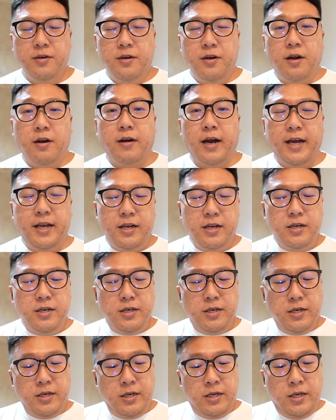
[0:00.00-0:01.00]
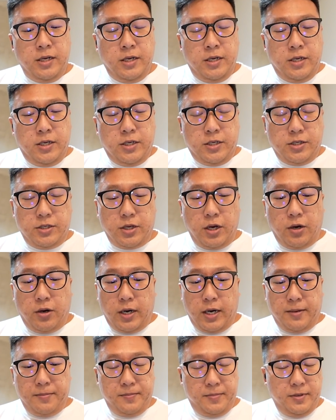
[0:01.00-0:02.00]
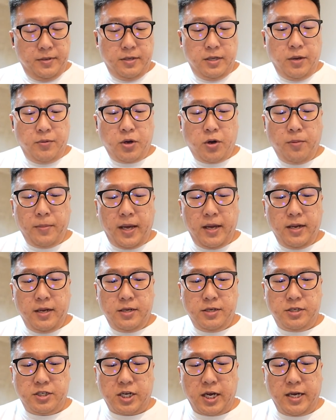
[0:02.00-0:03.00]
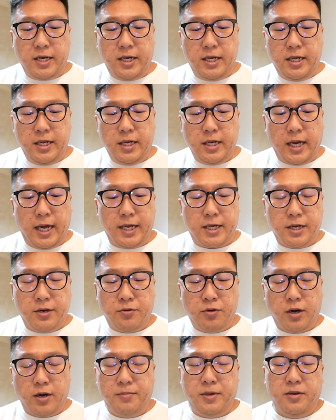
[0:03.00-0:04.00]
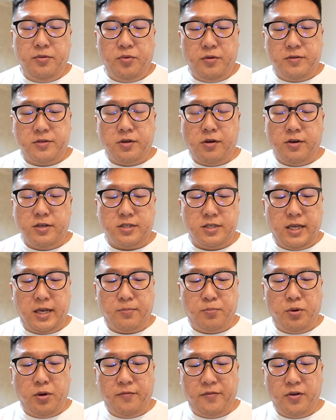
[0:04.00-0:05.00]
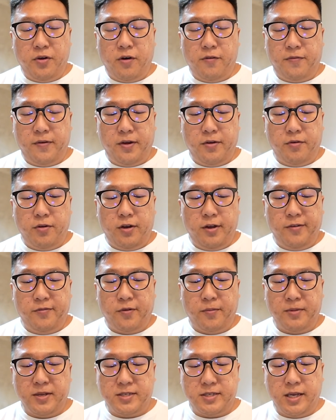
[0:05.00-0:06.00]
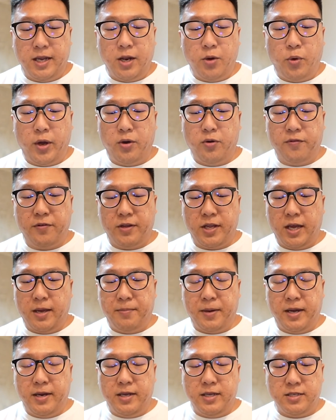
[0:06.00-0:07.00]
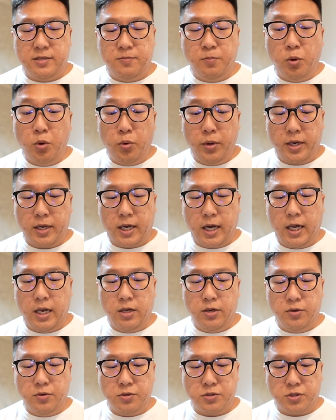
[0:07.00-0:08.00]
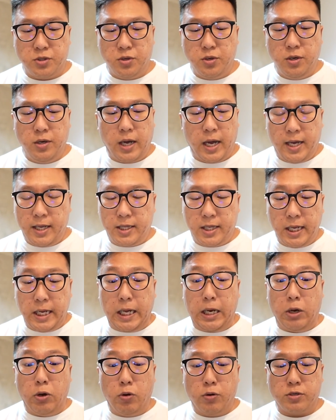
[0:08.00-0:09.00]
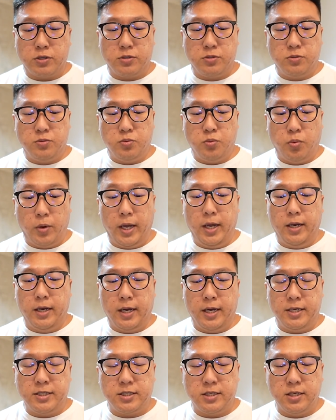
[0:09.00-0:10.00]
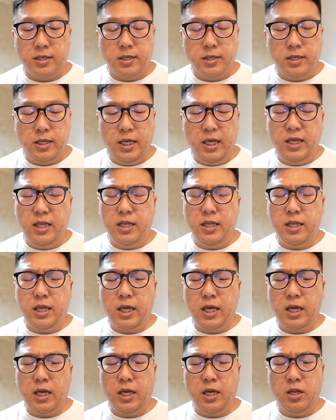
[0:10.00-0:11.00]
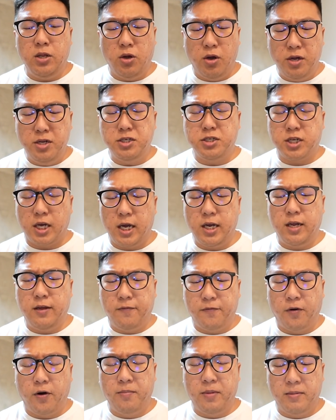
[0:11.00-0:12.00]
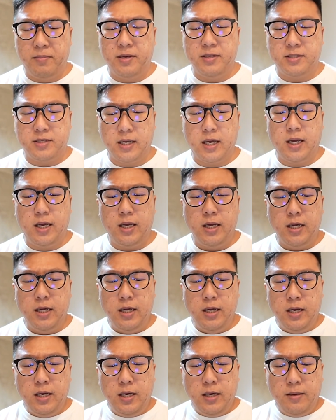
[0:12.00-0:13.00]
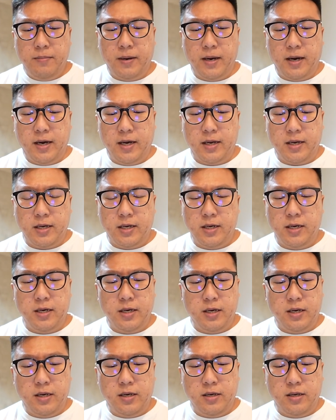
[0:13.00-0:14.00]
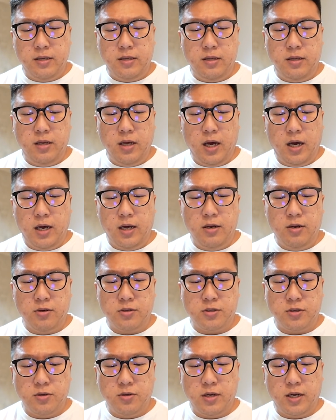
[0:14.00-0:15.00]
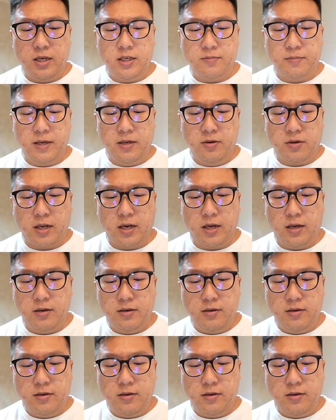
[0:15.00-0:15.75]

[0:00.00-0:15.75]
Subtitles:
Alright. So here we go, man. Shiny Lycanroc. I mean, we saw a sneak preview of it already from the silhouette over there, but it's blue in color also. I think it looks way nicer in the non-shiny form, I must say. But yeah, it looks so nice, man. Look at that.